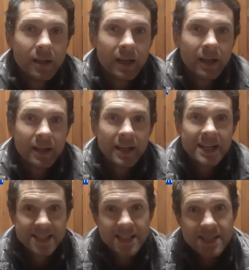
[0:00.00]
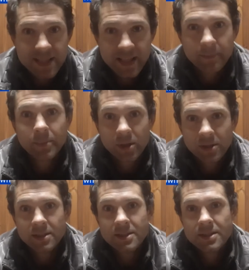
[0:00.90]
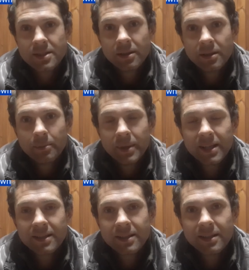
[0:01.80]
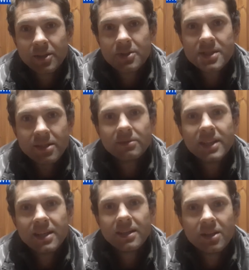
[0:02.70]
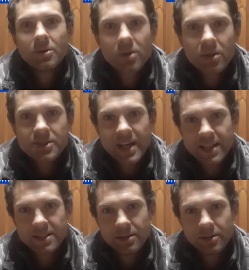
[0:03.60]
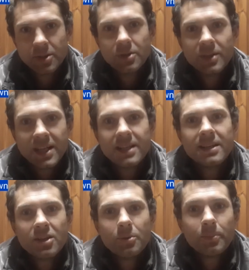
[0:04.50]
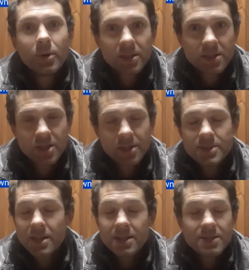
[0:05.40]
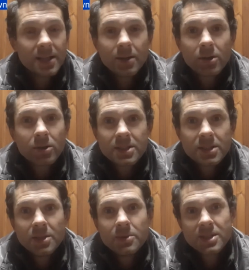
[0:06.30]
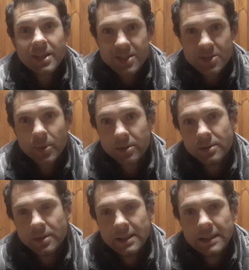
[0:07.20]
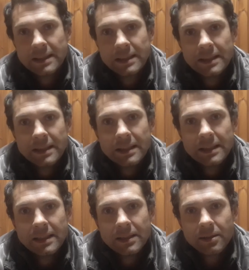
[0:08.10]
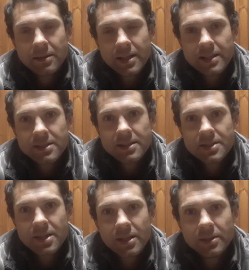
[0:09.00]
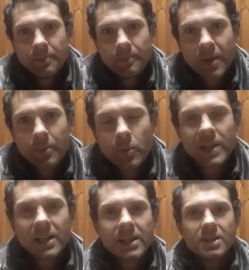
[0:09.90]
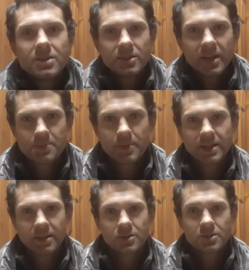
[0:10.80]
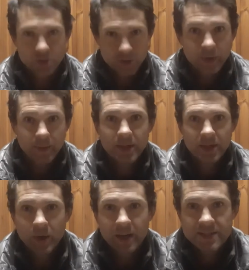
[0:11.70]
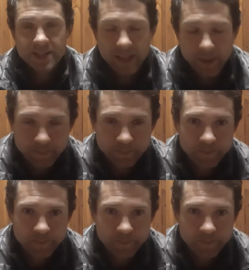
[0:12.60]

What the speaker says: existing partners, but you still need a new contract. You need a new partnership. So there's no continuity as well. Right, so I'm quickly going to explain, to repeat what I've said.